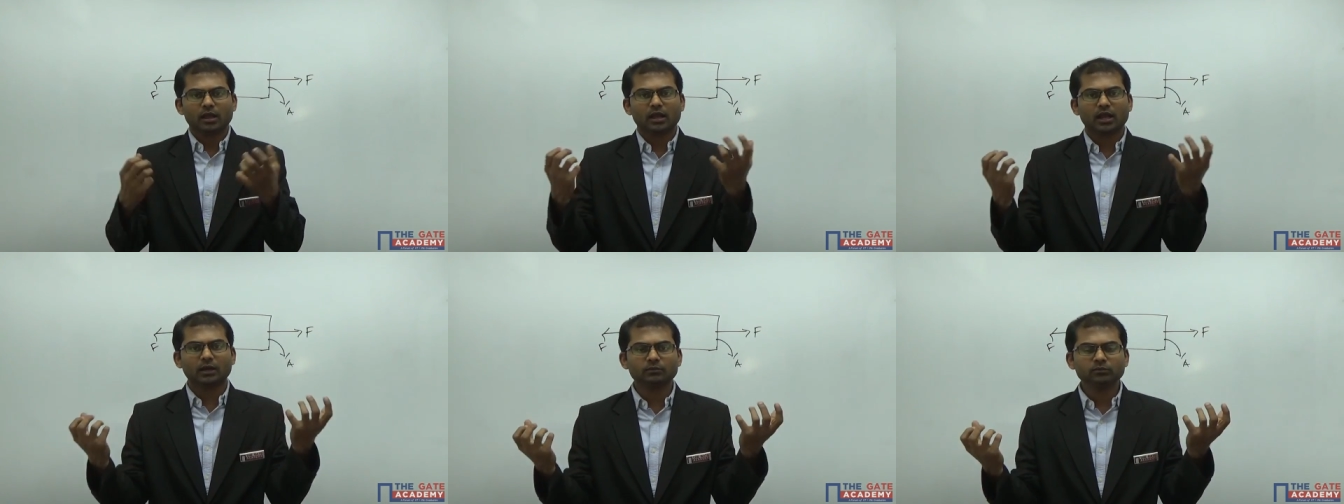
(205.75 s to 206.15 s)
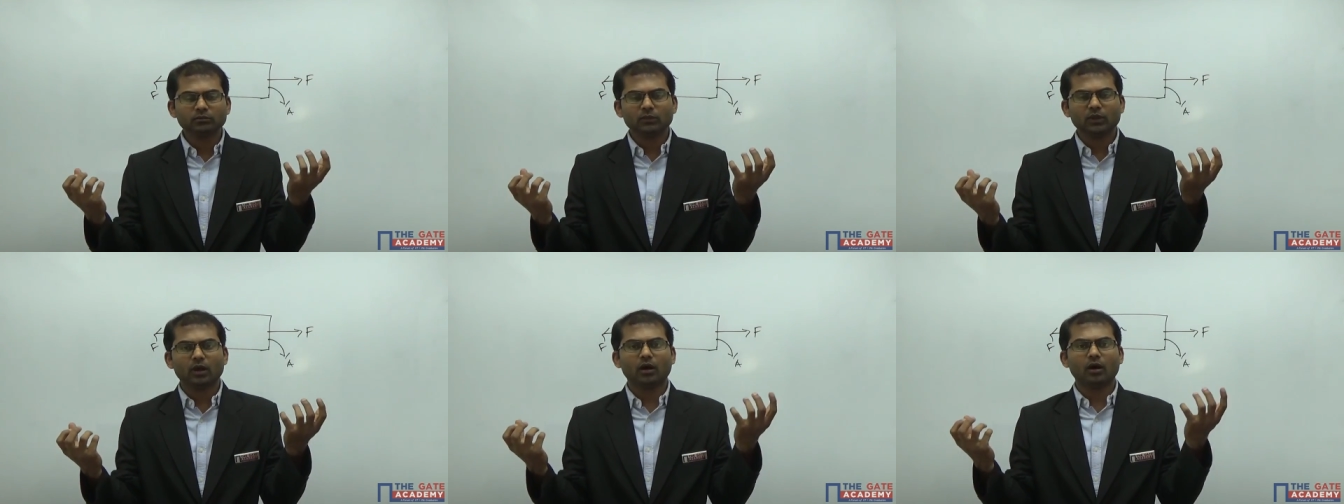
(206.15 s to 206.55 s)

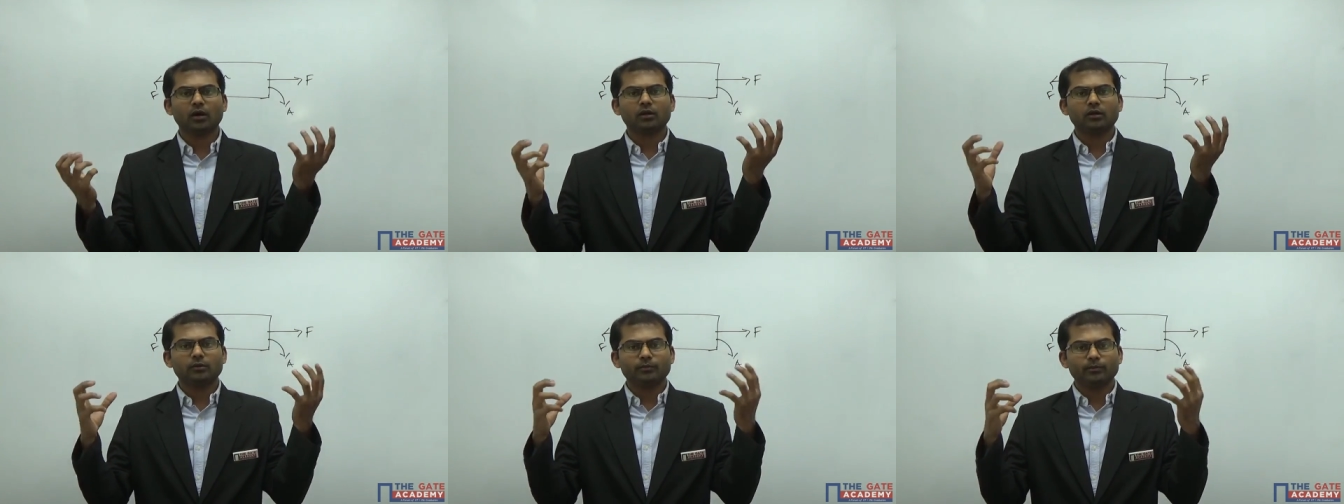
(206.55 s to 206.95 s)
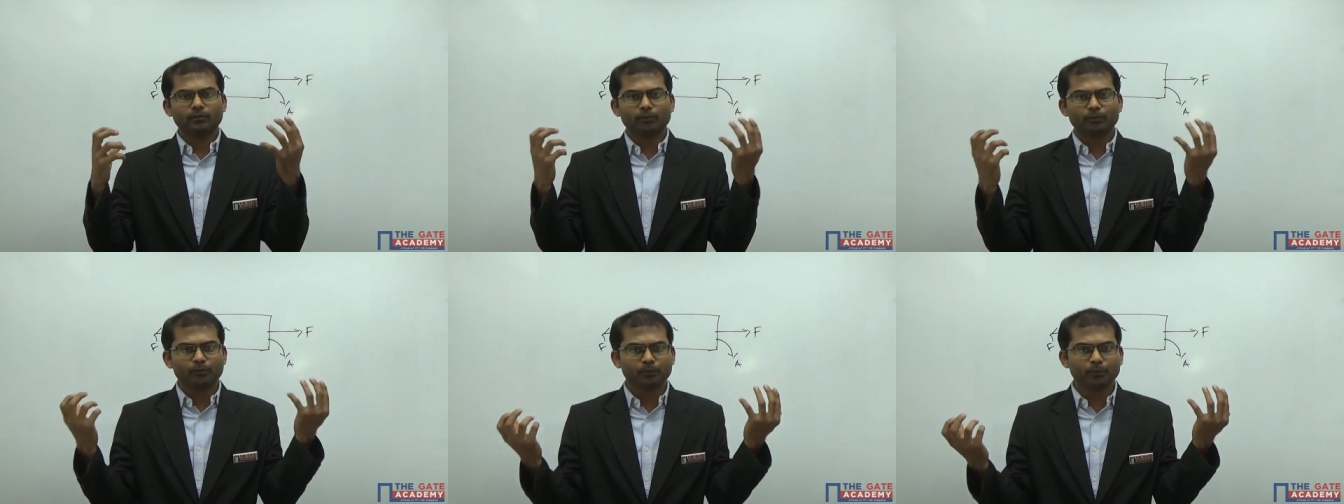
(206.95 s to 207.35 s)
come or
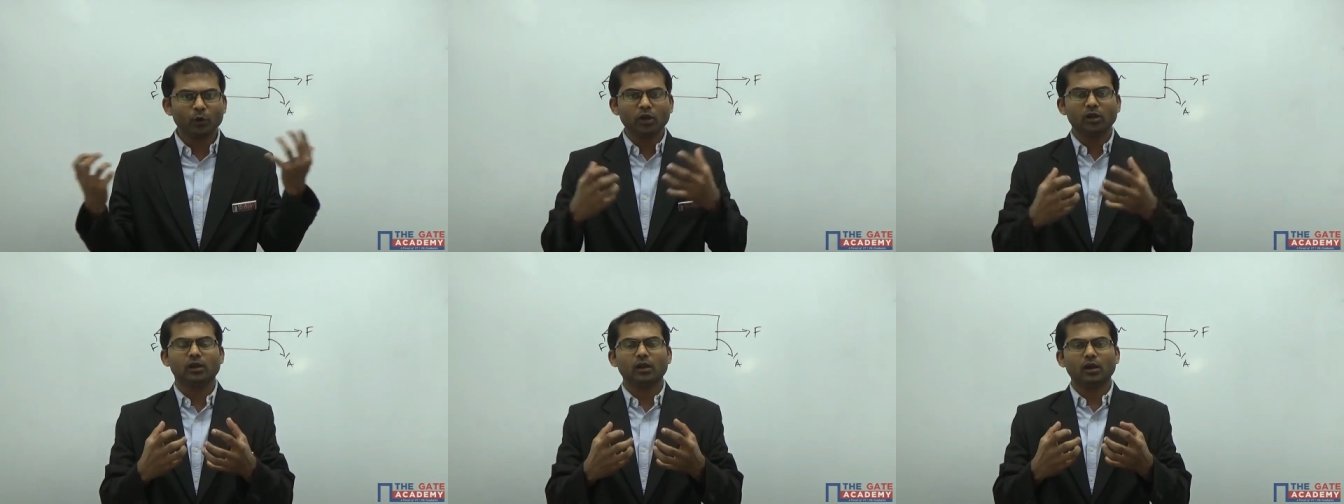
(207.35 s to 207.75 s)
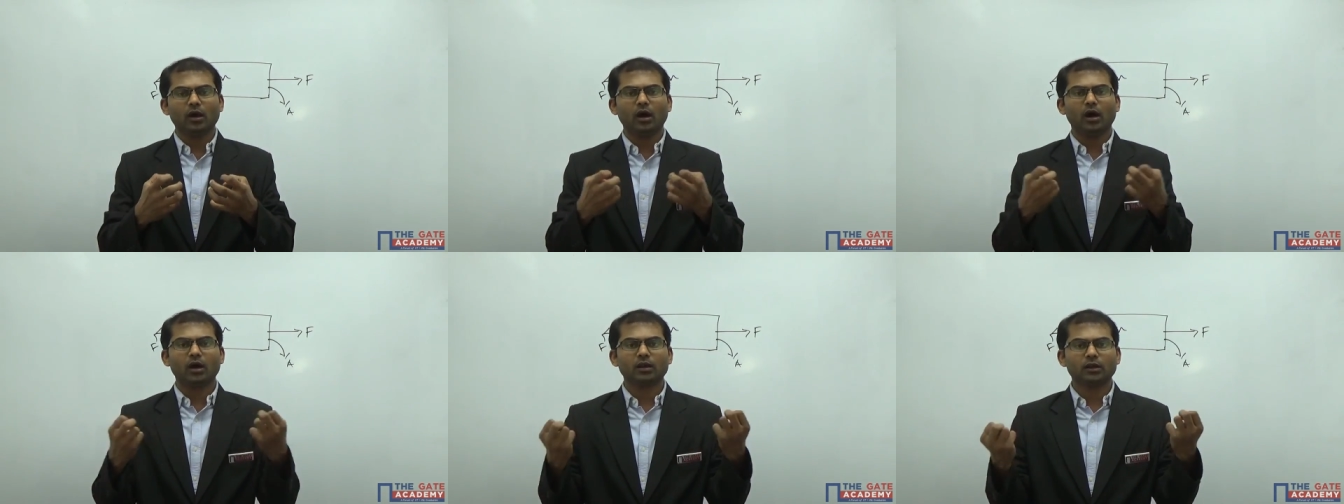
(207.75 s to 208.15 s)
pull
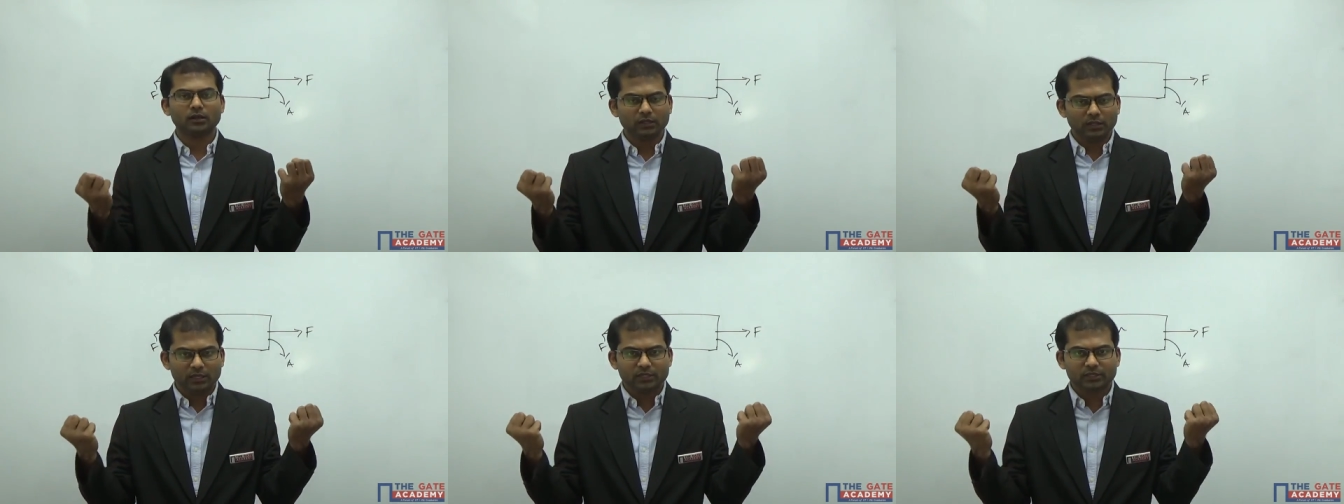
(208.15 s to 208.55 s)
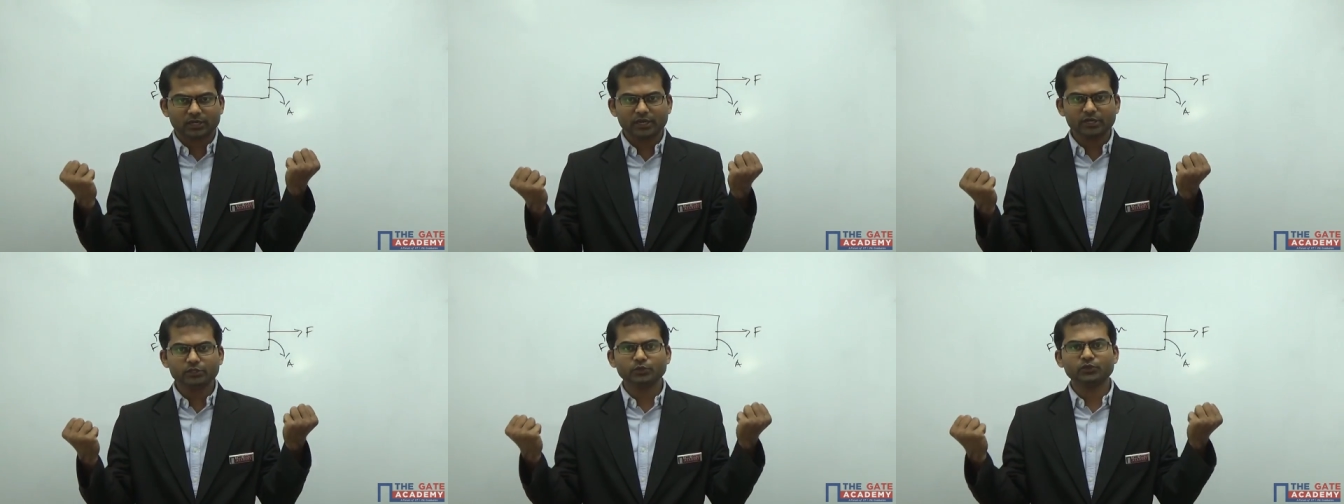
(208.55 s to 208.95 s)
or
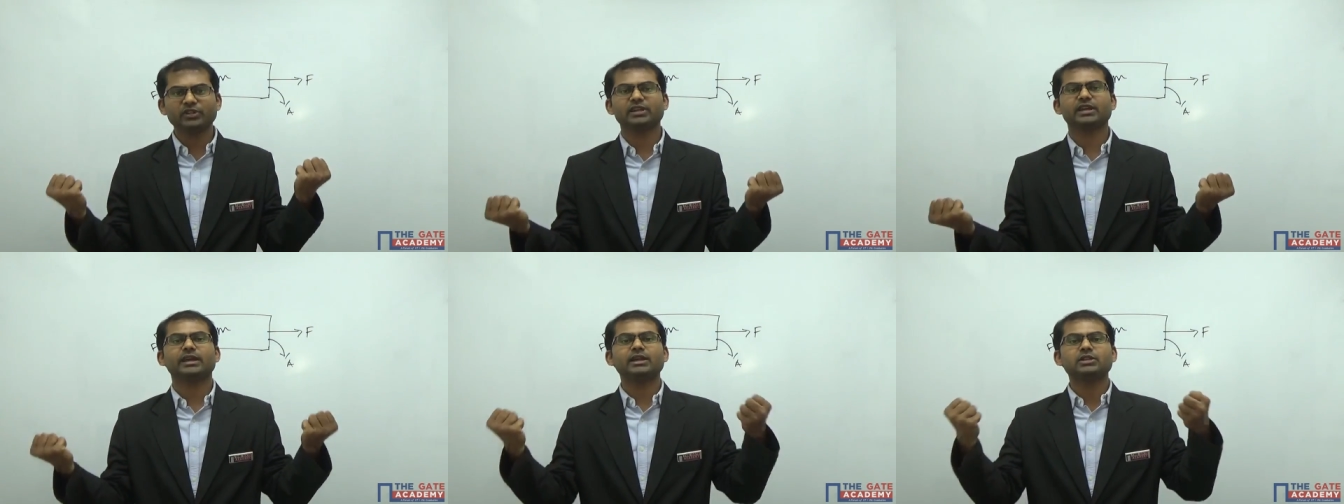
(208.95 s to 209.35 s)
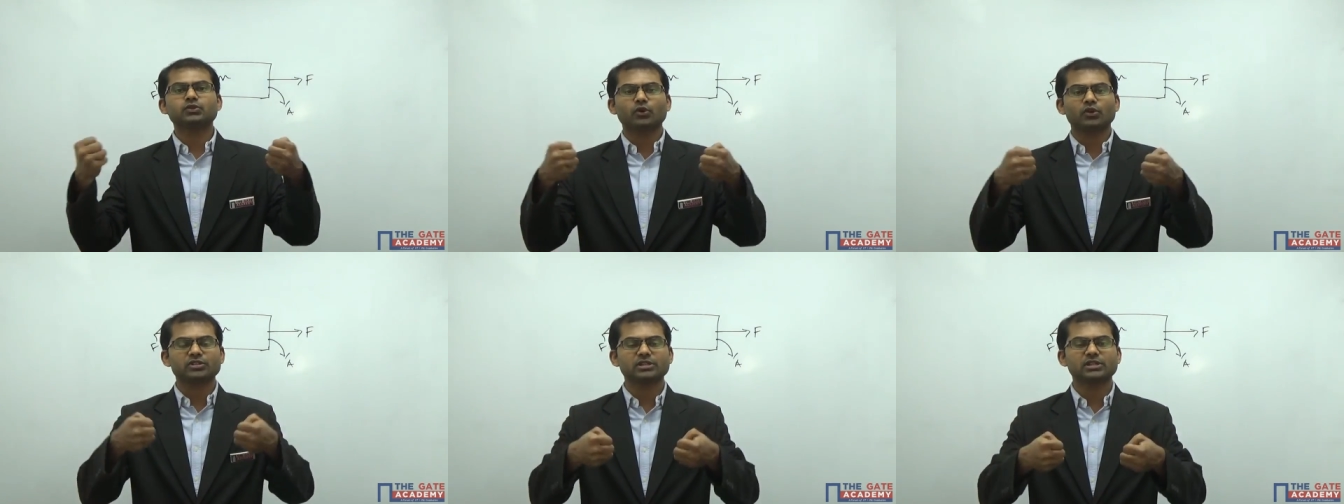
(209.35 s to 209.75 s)
try to regain its
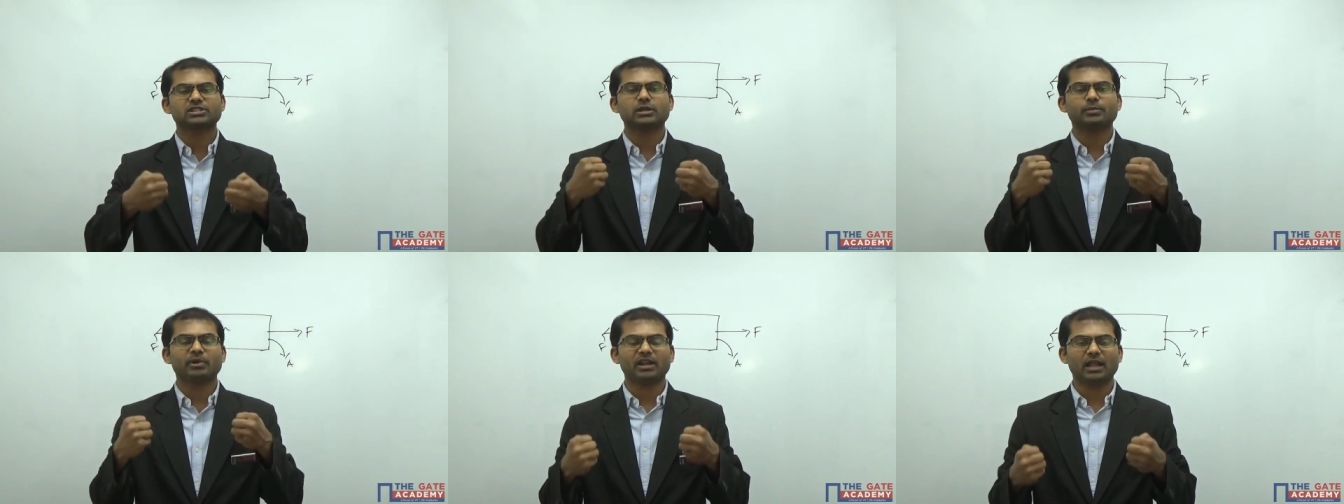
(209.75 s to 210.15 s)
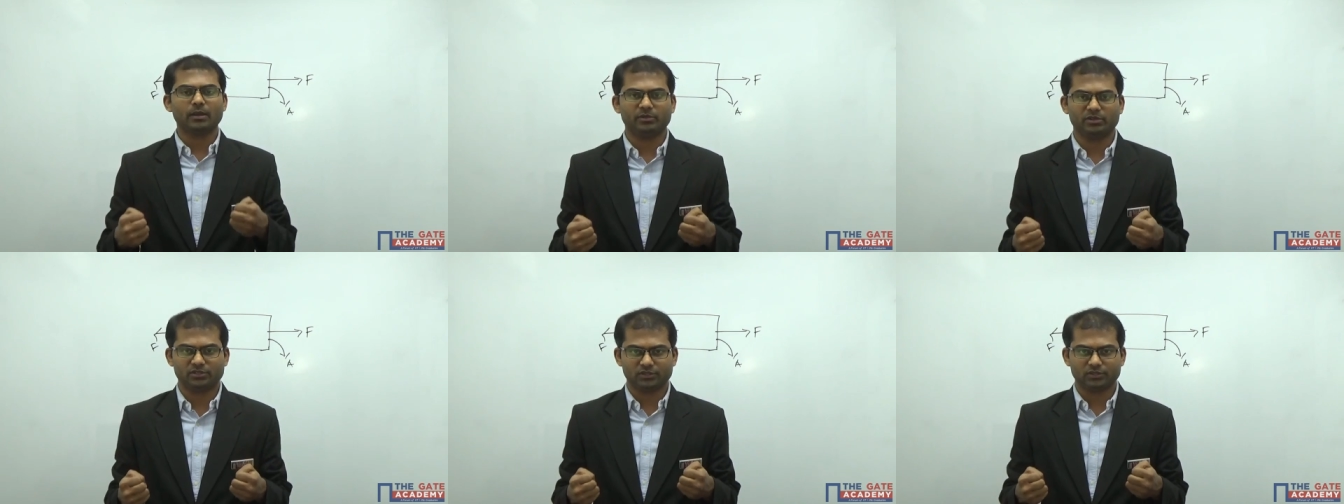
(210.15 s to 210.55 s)
original shape and
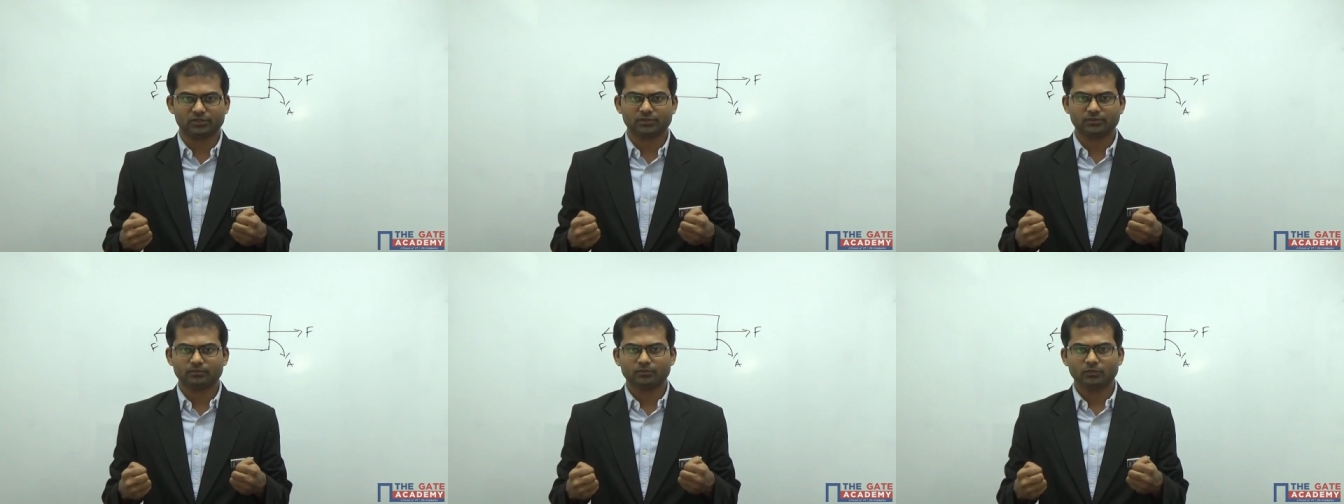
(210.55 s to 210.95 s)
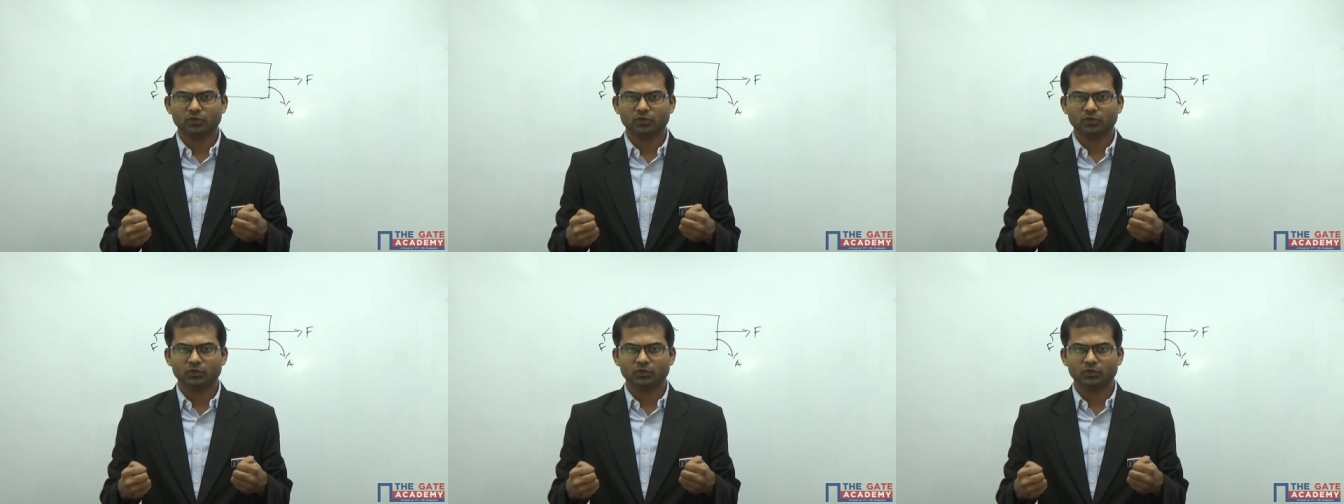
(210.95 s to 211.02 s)
dimensions.